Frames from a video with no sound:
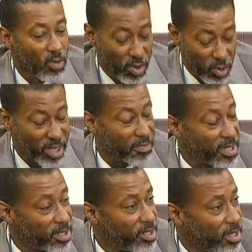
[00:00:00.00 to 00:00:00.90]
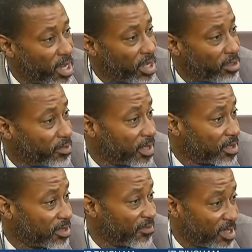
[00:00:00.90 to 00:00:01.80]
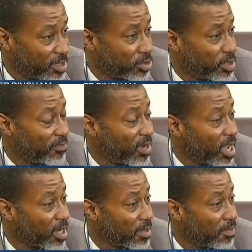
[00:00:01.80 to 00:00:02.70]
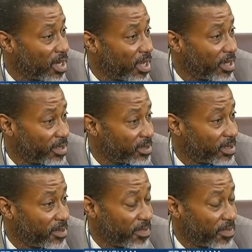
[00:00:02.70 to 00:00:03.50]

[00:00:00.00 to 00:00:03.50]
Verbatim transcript: We recommended denial because of a history of noncompliance